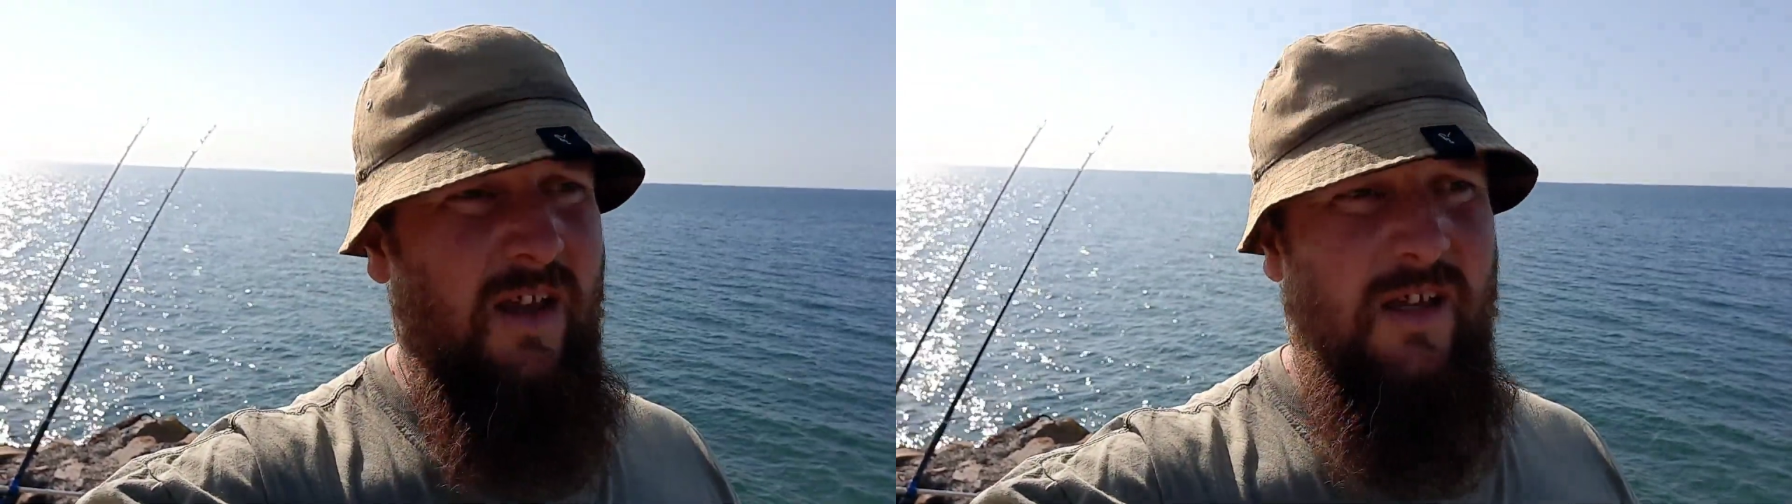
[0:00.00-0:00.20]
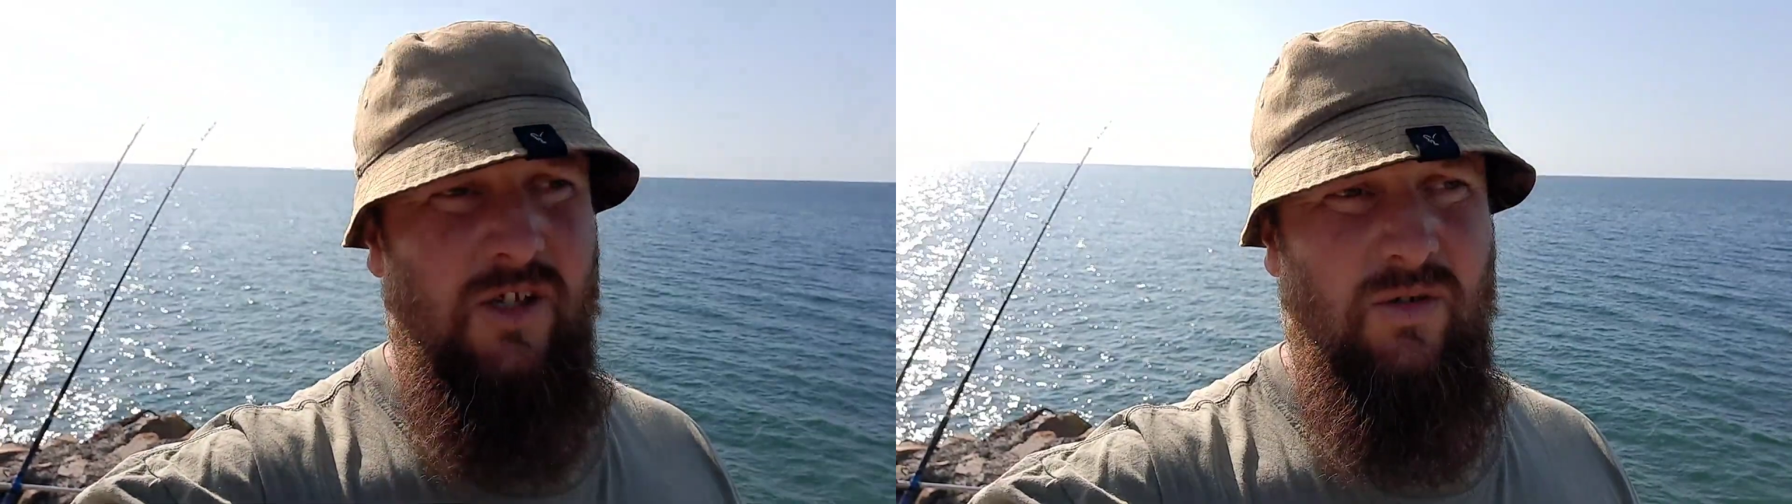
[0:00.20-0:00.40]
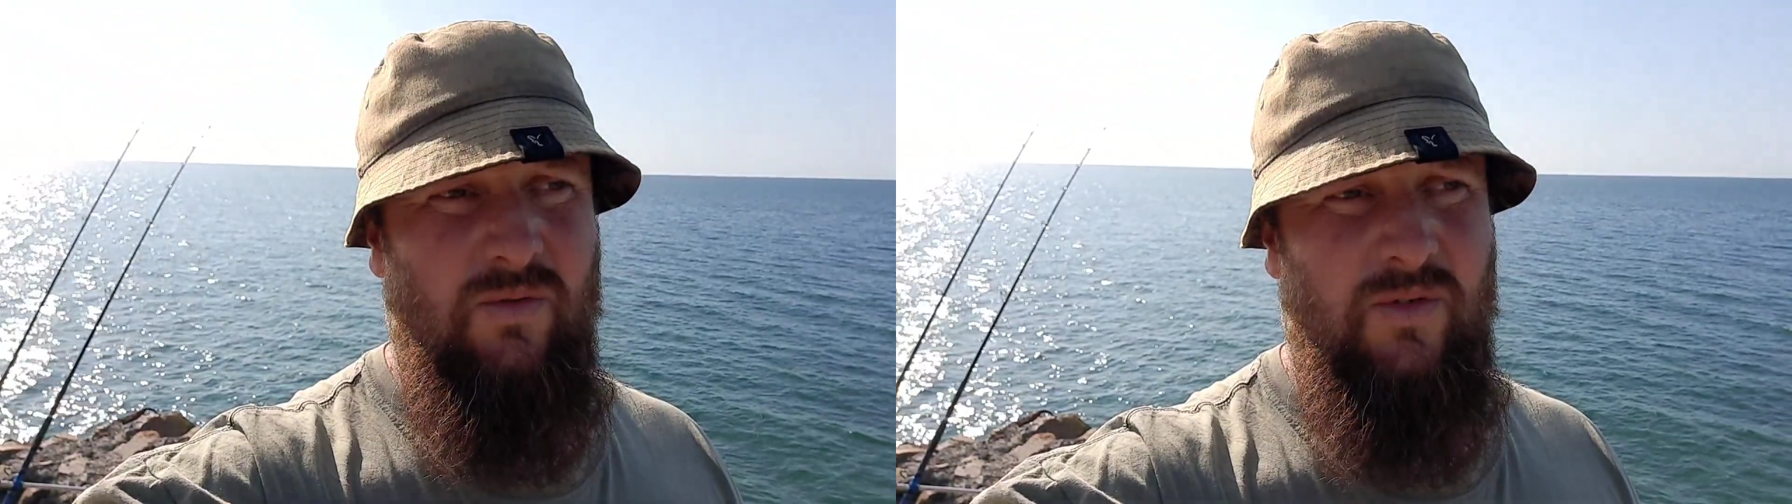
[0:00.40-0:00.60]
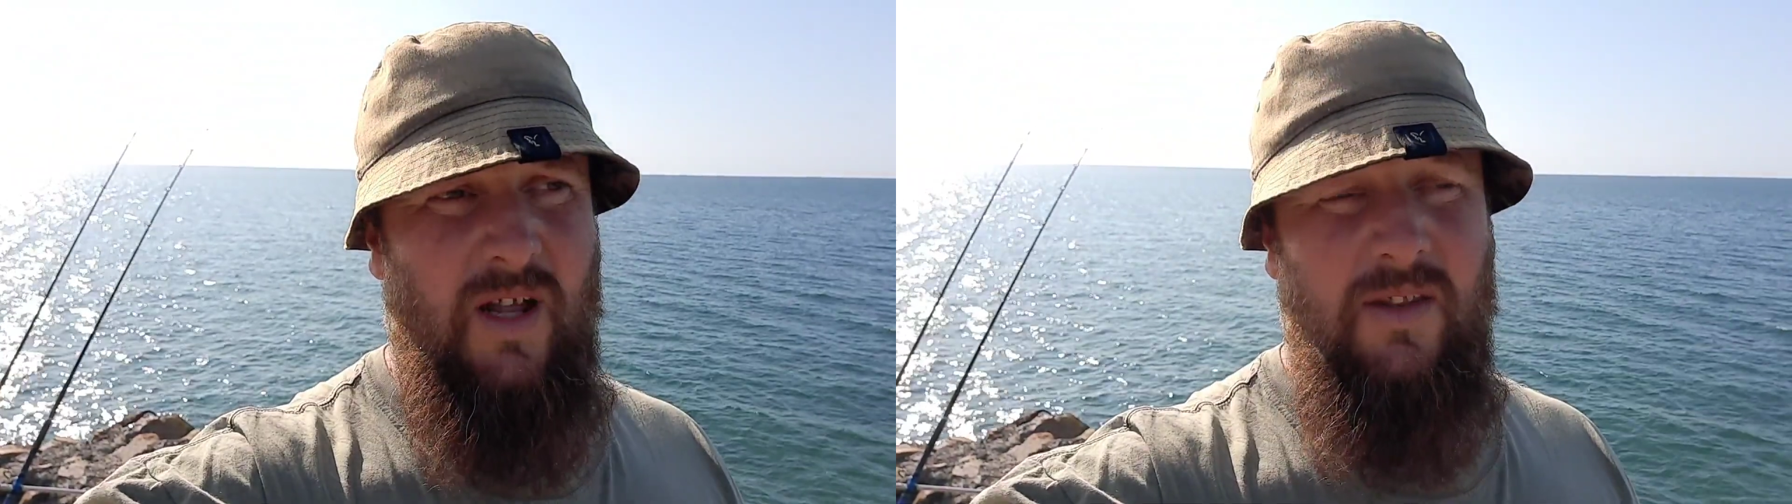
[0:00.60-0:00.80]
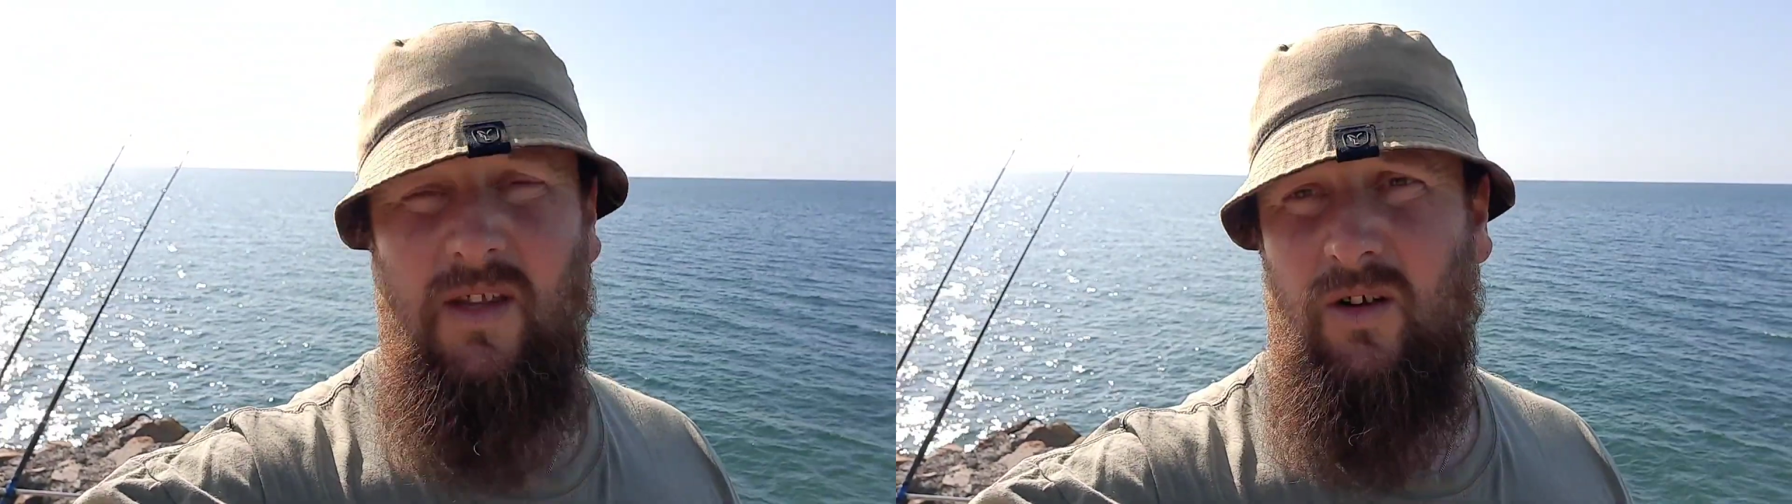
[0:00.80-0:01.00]
so,
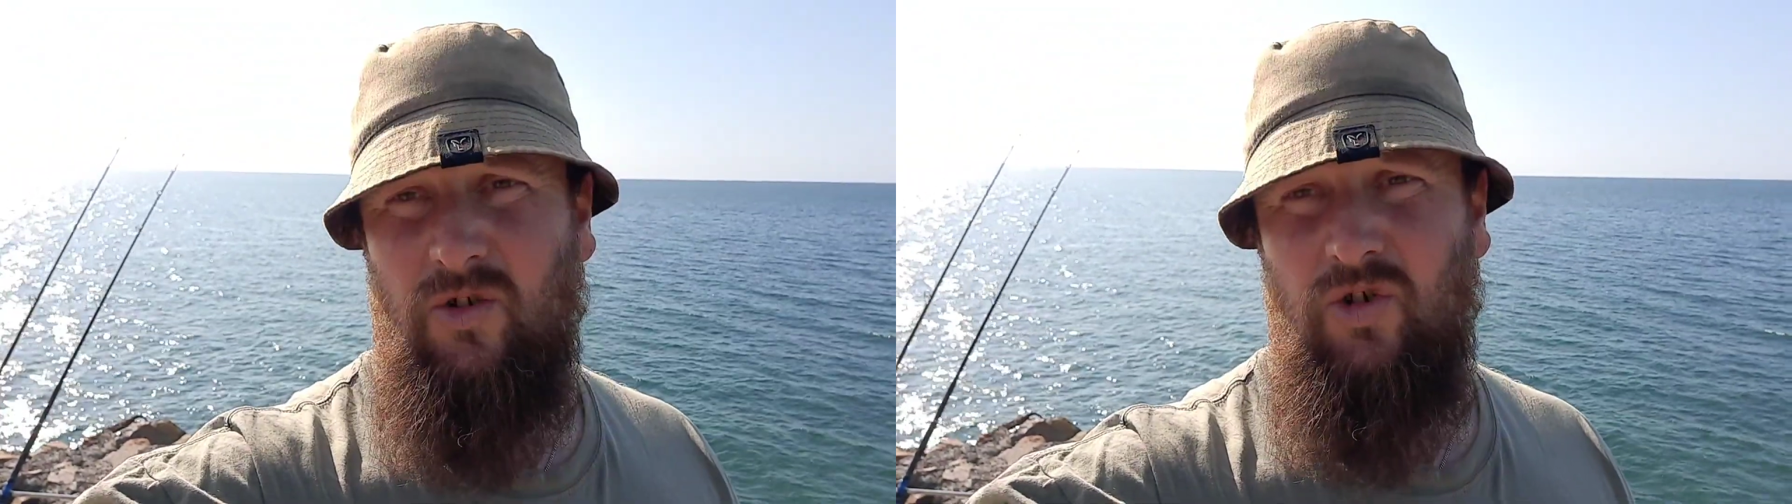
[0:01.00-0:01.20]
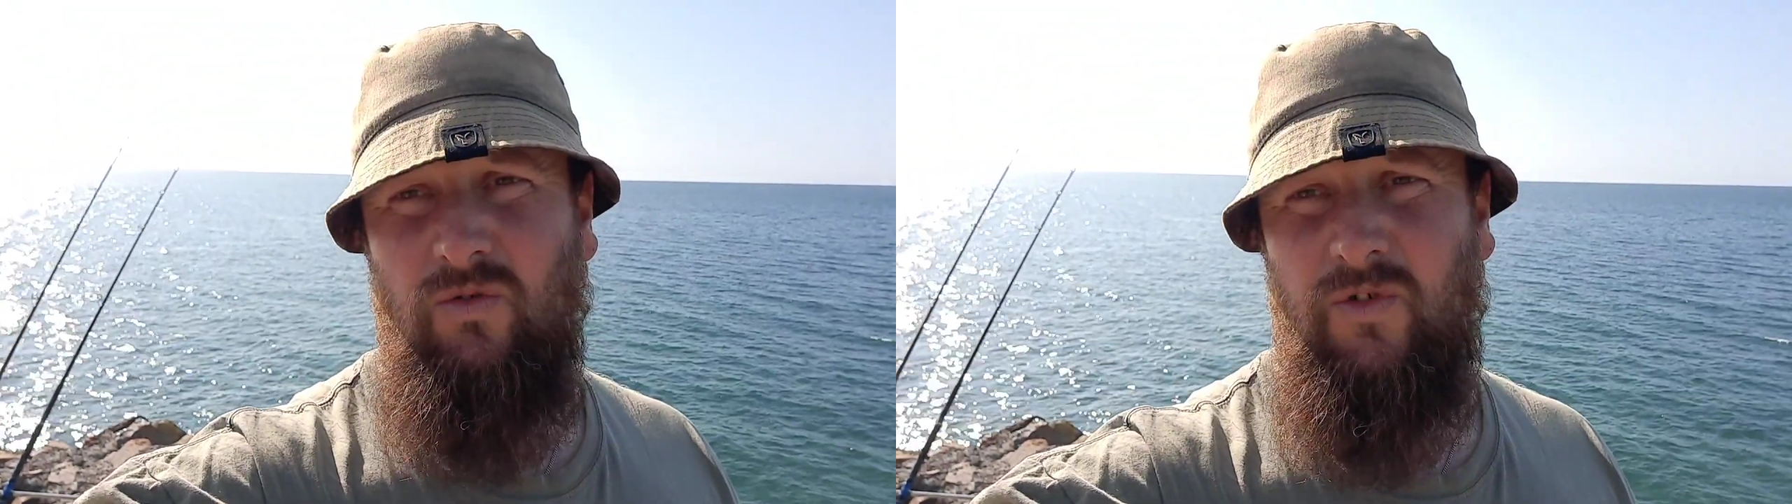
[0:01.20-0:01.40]
and they're also